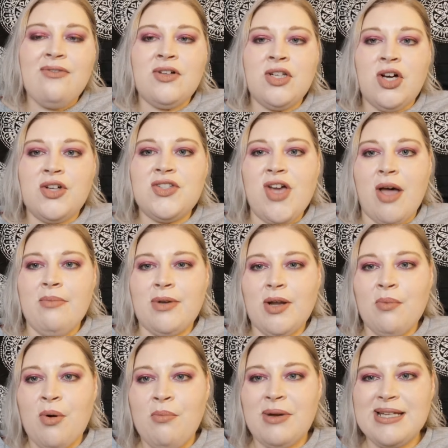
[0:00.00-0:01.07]
a lot of time and I
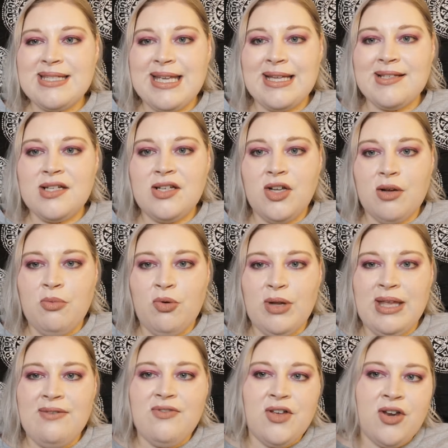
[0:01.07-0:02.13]
want my skin to look more
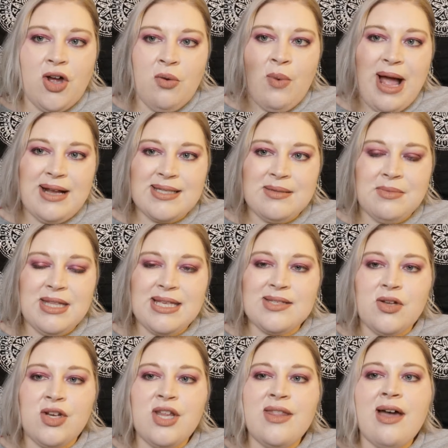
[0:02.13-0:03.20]
even, I whack some of this
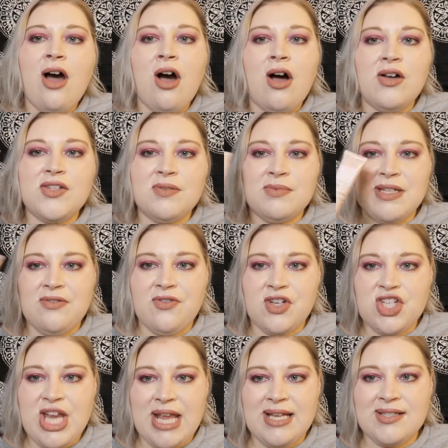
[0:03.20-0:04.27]
on, and there are some different
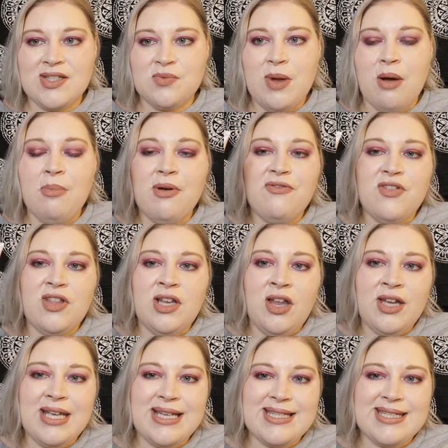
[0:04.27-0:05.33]
shades as well. But for the
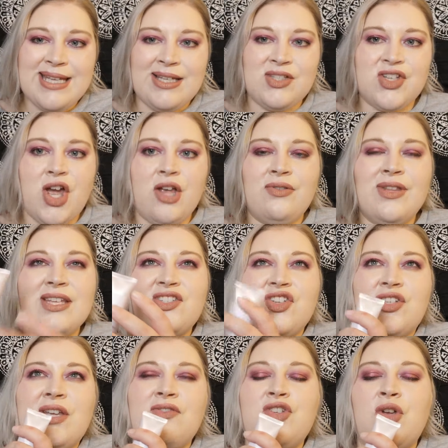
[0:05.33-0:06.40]
lightest skin tone, this
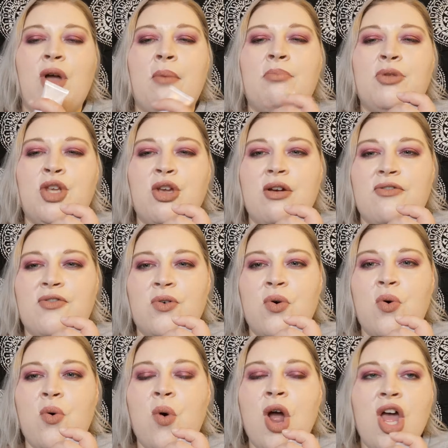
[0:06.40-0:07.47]
just gives you a
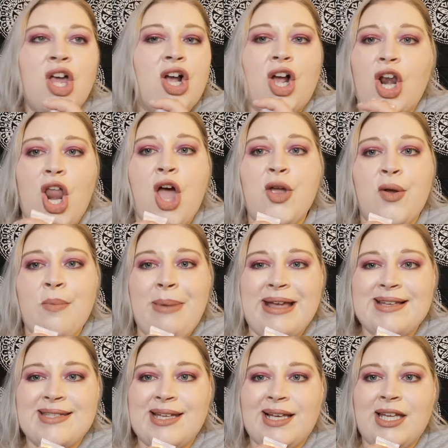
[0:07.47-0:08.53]
beautiful glow,
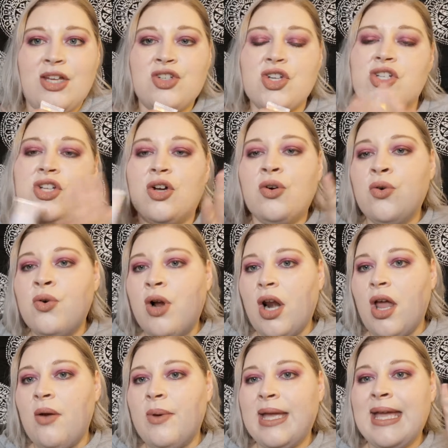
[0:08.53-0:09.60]
basically. You just look all
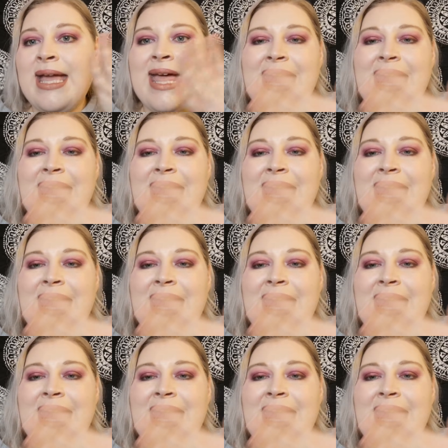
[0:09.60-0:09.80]
glowy.